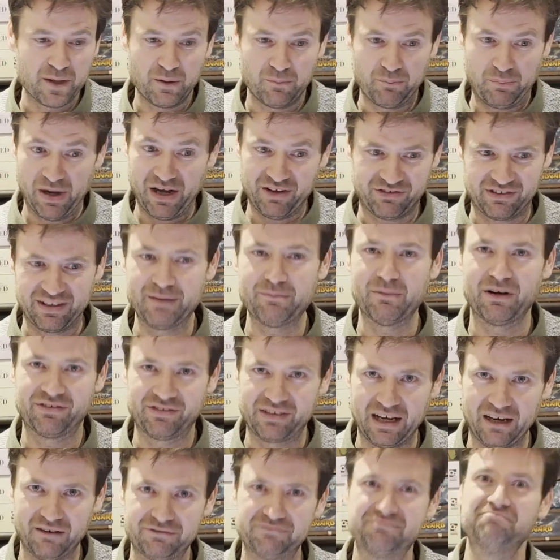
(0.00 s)
Personally,
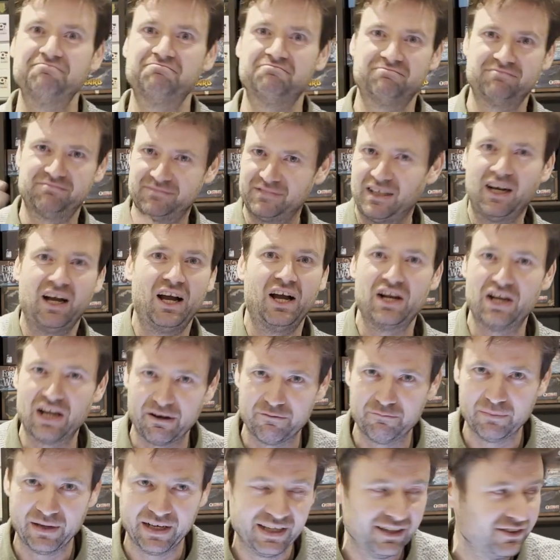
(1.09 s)
myself, I love
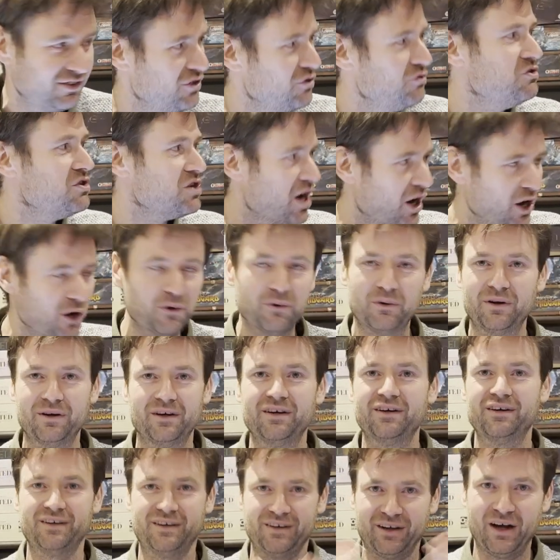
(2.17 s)
minis. You know
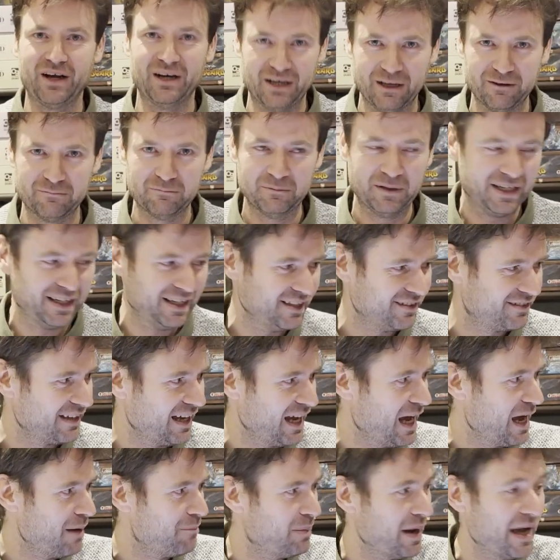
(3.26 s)
I love
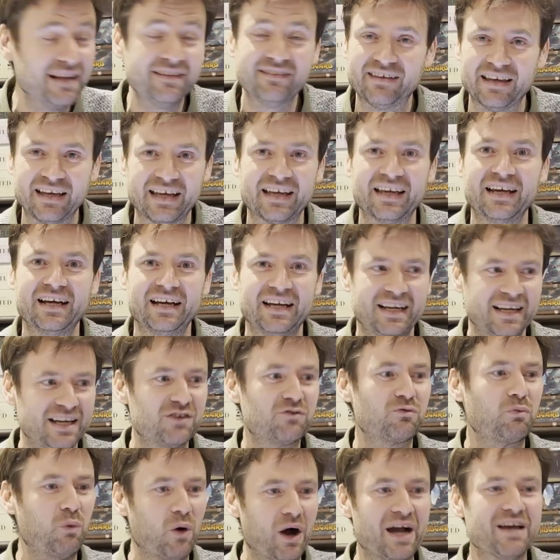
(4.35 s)
minis. Painting is
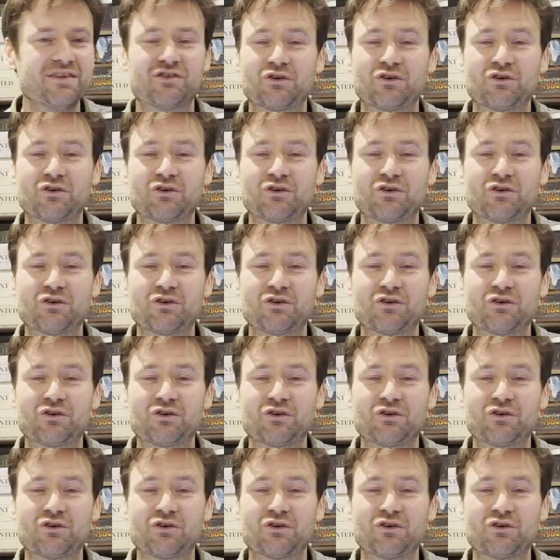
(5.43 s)
why it's